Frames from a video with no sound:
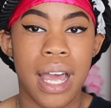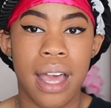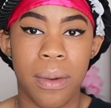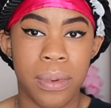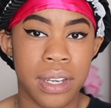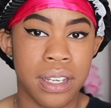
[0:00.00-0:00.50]
I
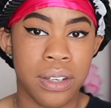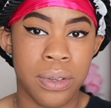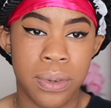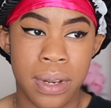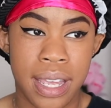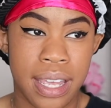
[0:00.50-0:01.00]
wouldn't
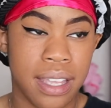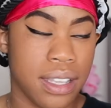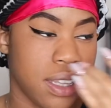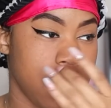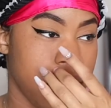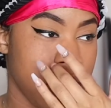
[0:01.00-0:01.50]
do that.
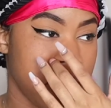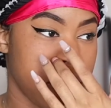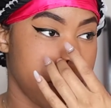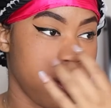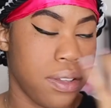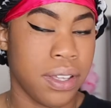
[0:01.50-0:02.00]
Like,
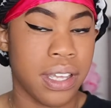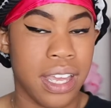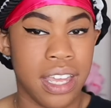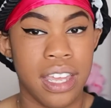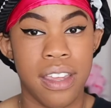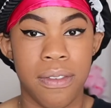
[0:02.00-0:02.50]

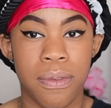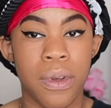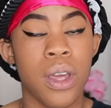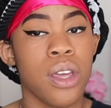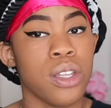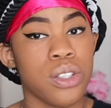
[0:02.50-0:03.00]
okay, if
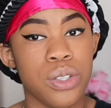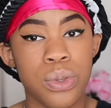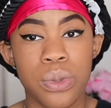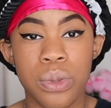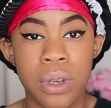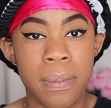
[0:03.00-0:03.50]

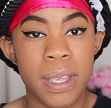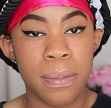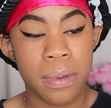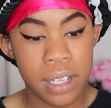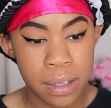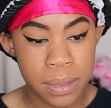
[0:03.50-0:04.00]
2-3 people
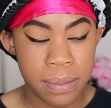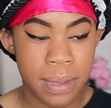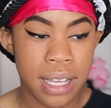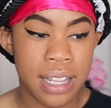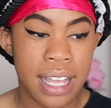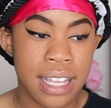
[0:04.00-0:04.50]
come to my
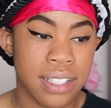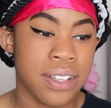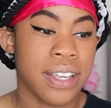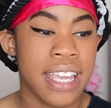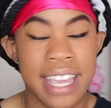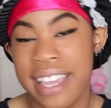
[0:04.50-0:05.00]
class,
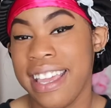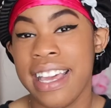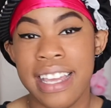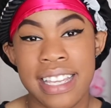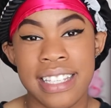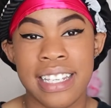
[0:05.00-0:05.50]
okay, yeah,
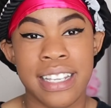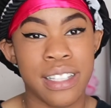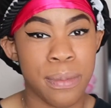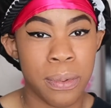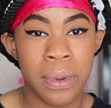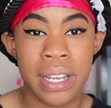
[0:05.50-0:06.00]
it's
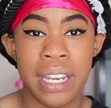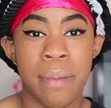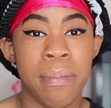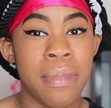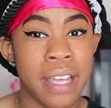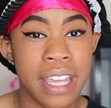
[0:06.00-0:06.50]
disappointing.
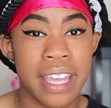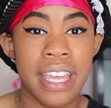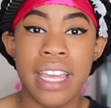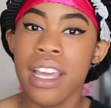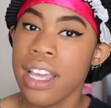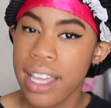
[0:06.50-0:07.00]
But
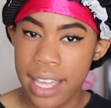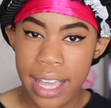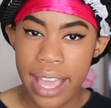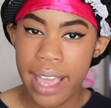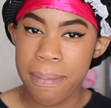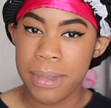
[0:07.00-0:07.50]
it
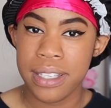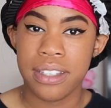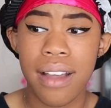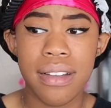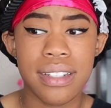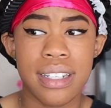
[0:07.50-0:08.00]
happens.
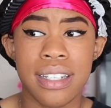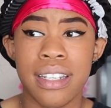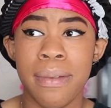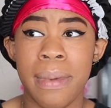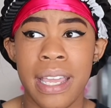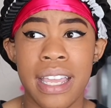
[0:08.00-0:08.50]
I was just
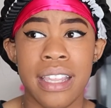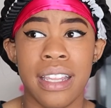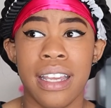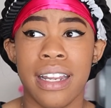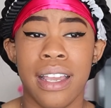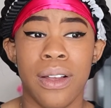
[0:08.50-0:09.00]
debating,
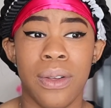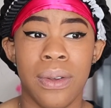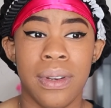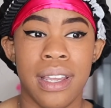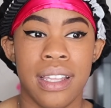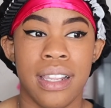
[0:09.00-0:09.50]
like, that whole
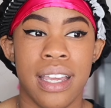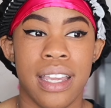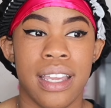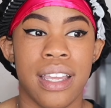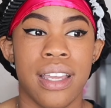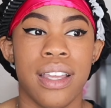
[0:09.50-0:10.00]
day, like,